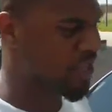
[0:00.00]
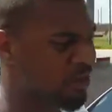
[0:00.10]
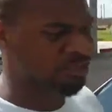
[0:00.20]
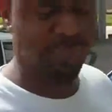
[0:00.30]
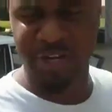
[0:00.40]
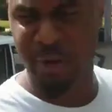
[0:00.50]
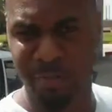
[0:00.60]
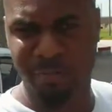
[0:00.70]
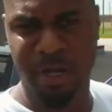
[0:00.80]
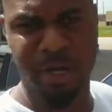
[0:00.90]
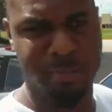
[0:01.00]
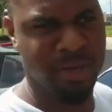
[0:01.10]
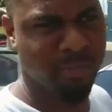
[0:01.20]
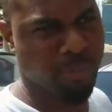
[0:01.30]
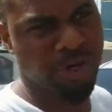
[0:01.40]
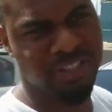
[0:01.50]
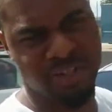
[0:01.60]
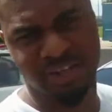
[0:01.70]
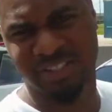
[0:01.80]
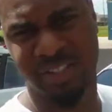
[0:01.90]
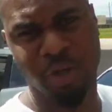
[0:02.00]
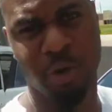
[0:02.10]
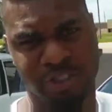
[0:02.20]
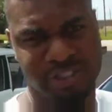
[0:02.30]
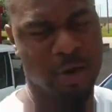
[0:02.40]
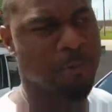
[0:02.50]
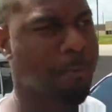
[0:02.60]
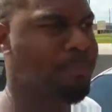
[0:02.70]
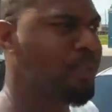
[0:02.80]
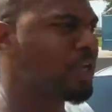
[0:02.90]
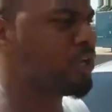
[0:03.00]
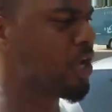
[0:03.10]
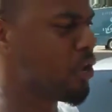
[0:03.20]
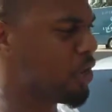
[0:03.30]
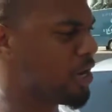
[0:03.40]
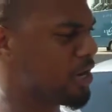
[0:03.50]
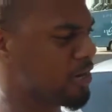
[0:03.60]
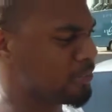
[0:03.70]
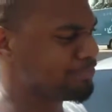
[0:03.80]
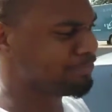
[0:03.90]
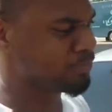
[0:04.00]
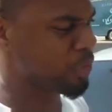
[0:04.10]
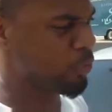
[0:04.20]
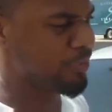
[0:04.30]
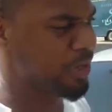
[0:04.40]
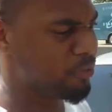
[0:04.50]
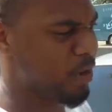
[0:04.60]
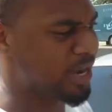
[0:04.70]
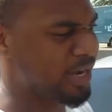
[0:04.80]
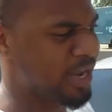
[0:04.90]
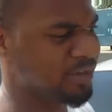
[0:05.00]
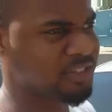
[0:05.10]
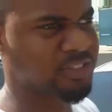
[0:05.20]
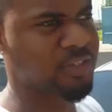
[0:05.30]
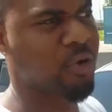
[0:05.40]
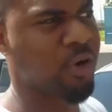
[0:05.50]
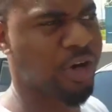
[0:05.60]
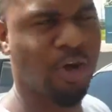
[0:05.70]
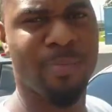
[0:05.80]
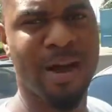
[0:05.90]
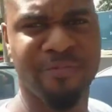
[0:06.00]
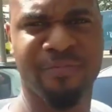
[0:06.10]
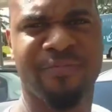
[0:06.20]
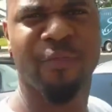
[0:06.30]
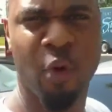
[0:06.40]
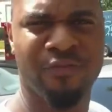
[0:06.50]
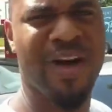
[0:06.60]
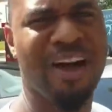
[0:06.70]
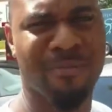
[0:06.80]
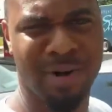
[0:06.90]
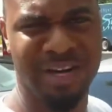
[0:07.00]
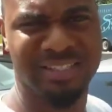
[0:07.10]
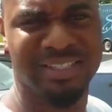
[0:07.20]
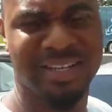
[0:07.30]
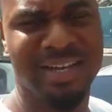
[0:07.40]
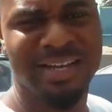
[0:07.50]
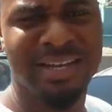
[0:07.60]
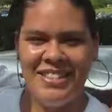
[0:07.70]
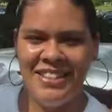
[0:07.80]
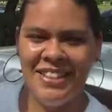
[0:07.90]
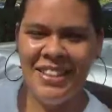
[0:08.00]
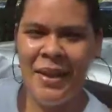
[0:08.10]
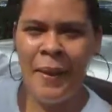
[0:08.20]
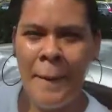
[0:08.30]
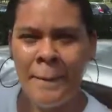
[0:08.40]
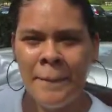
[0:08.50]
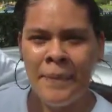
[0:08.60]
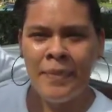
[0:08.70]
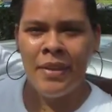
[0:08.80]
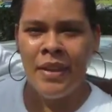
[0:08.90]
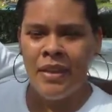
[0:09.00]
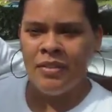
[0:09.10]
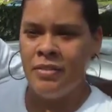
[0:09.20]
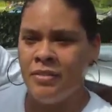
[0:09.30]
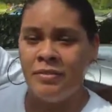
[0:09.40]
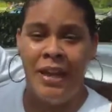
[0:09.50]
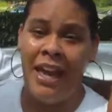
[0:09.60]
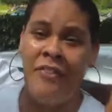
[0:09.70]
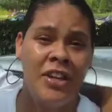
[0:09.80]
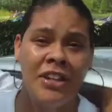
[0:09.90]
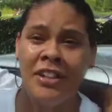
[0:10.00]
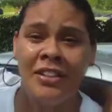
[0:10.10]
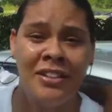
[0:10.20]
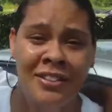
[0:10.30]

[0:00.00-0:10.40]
it was always been on uh, me and Brittany's heart to do it. So, you know, um, we've been right now, it's going on about four or five months. What's the reward for you? Heaven.